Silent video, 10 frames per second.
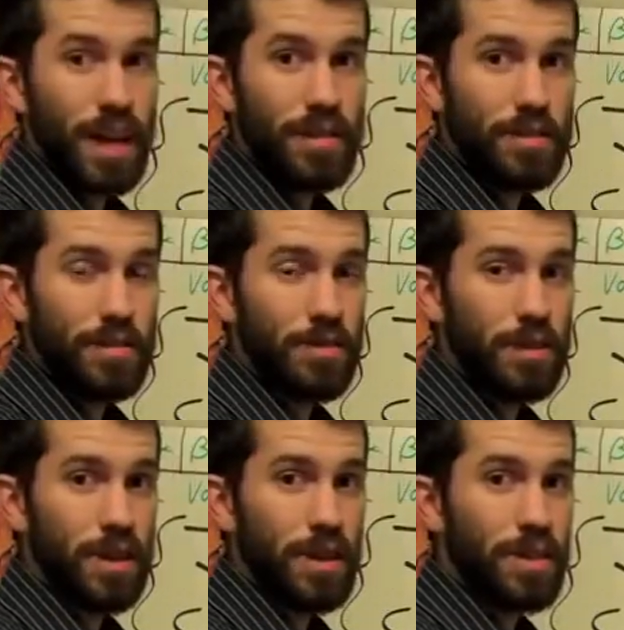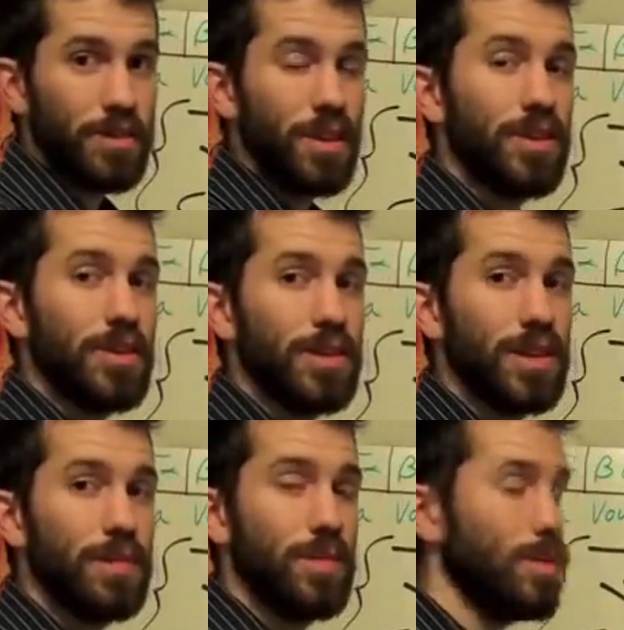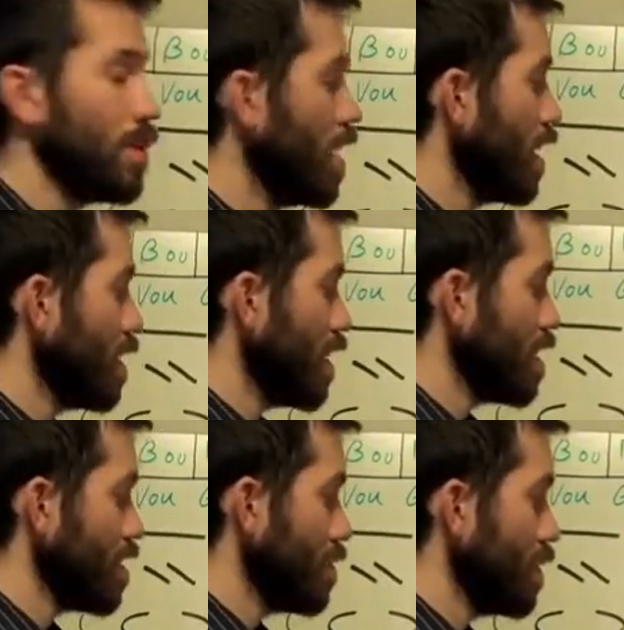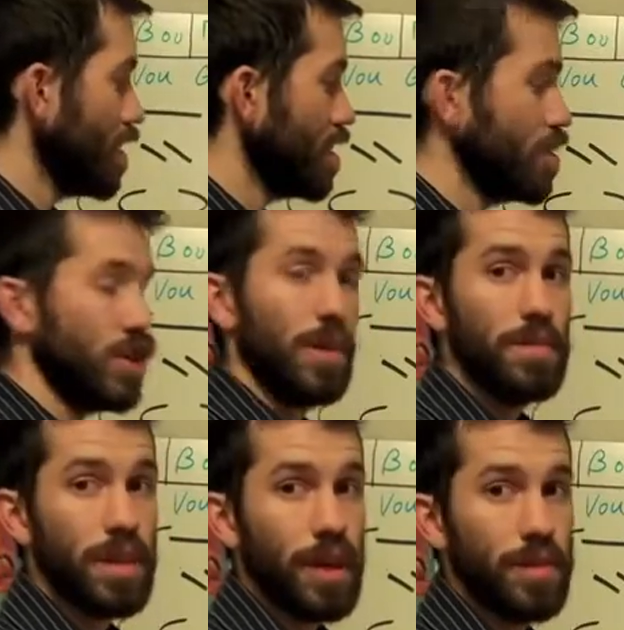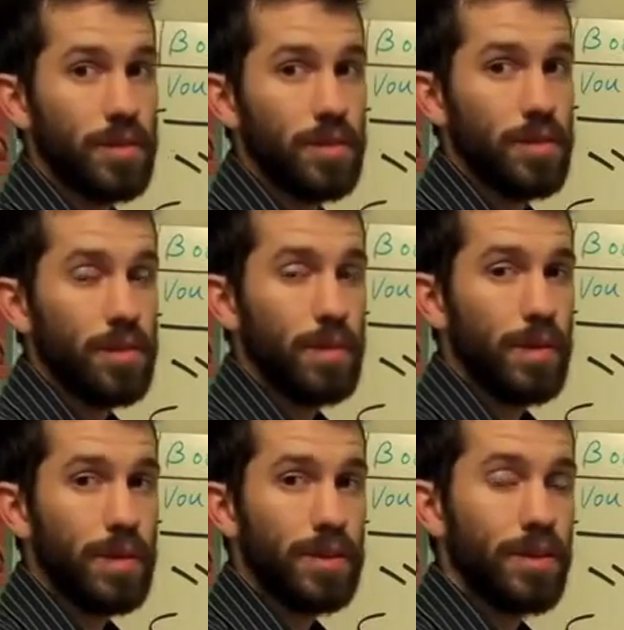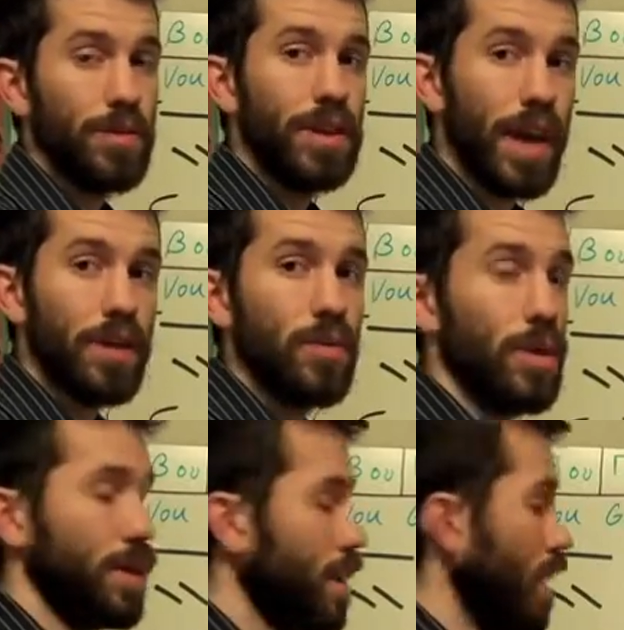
down to, there's also a symbol that doesn't mean jump down to, but means go down one,